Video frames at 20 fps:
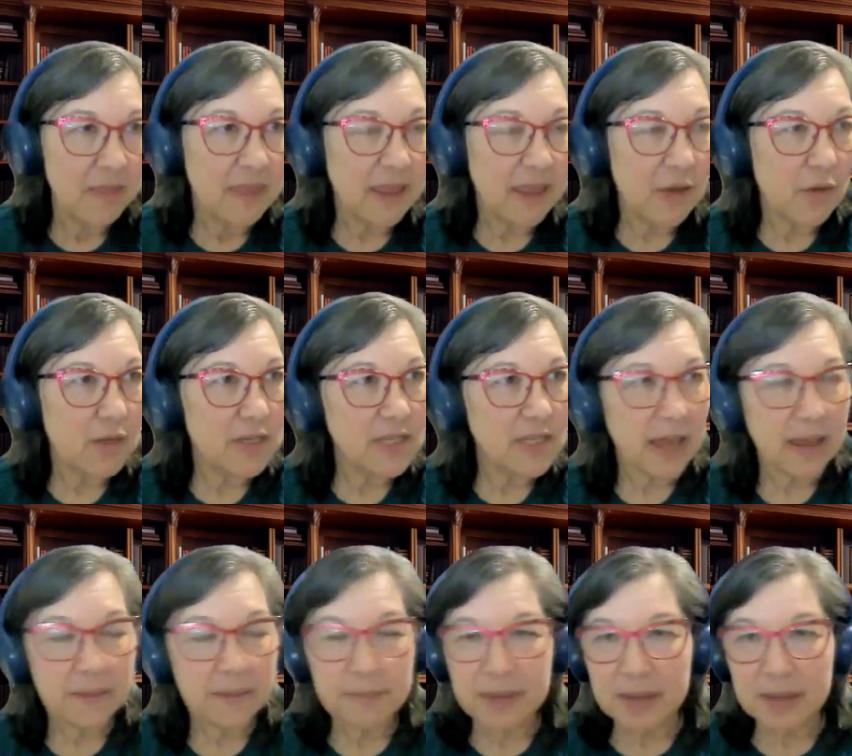they always
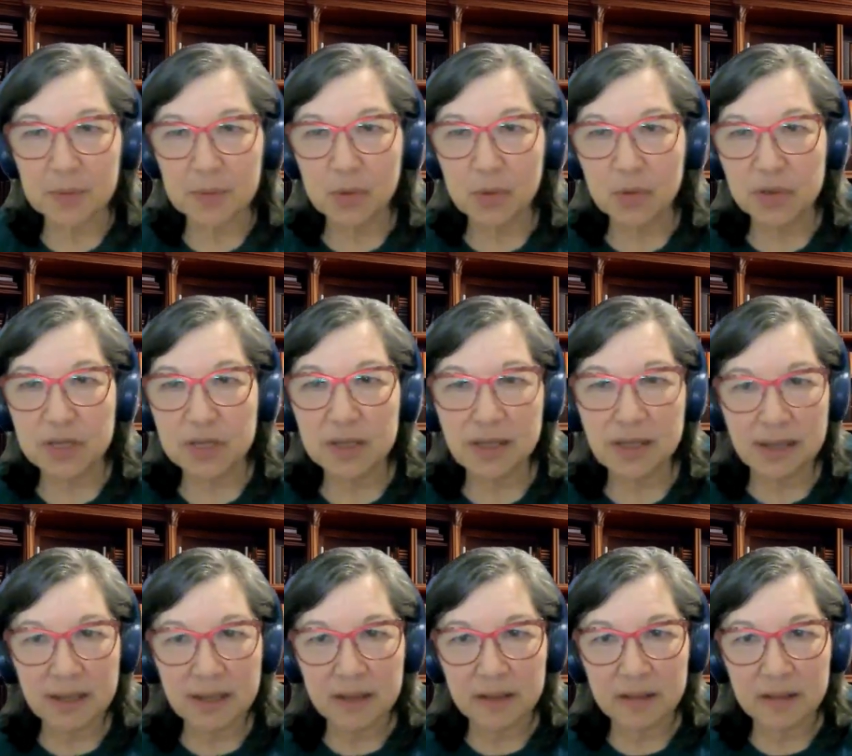had people who did
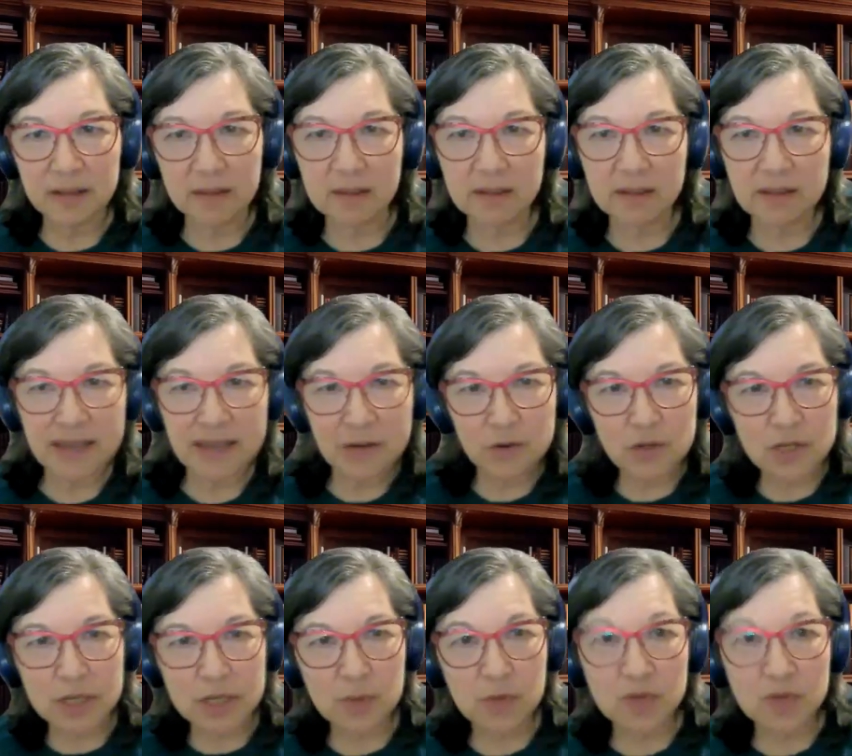like little
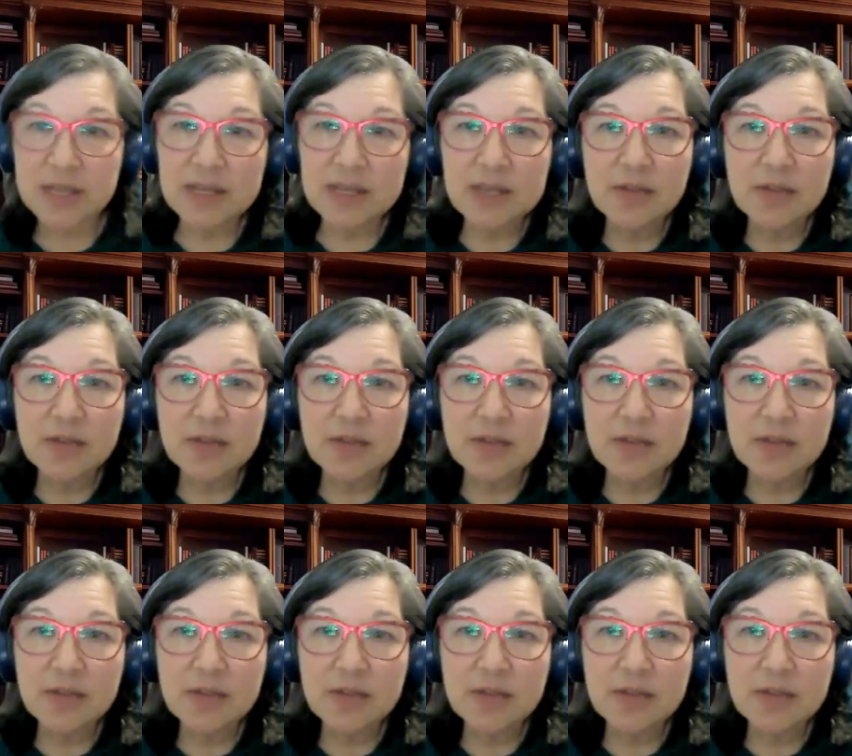energy movies.